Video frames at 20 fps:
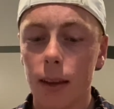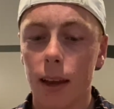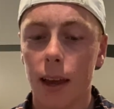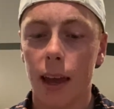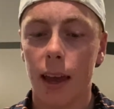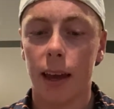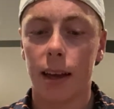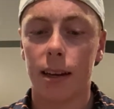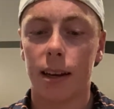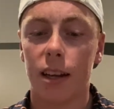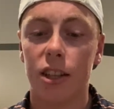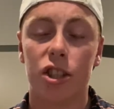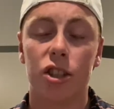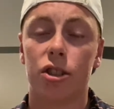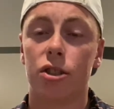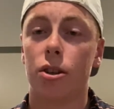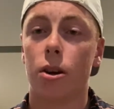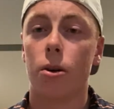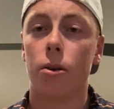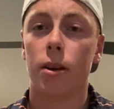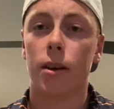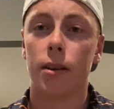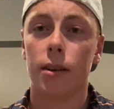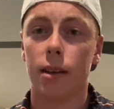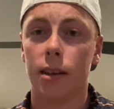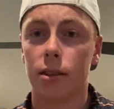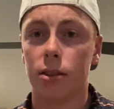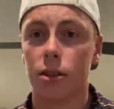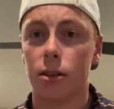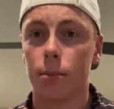And I just towed it
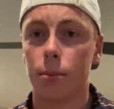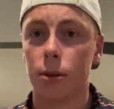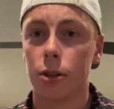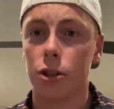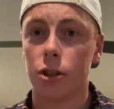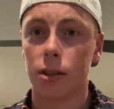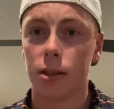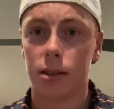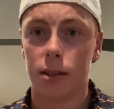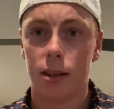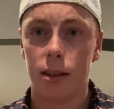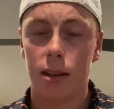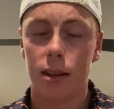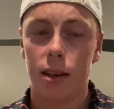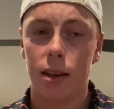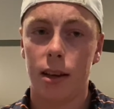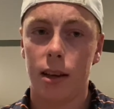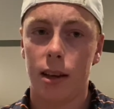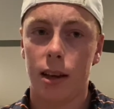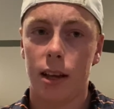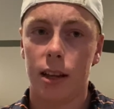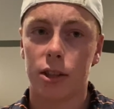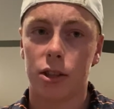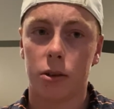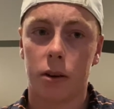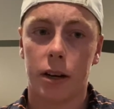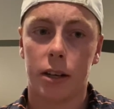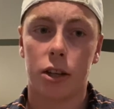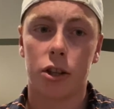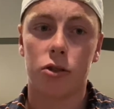into the bushes. And so
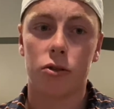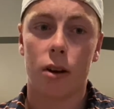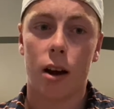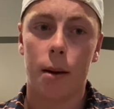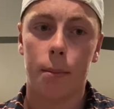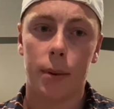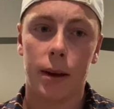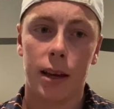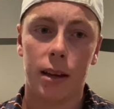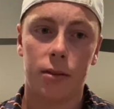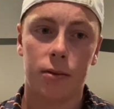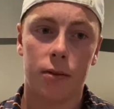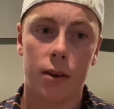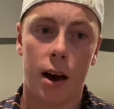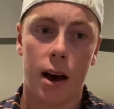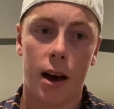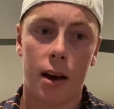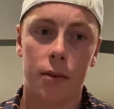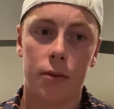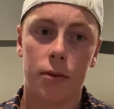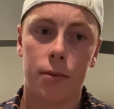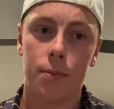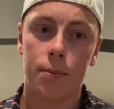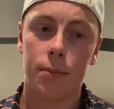I had to drop, hit 5,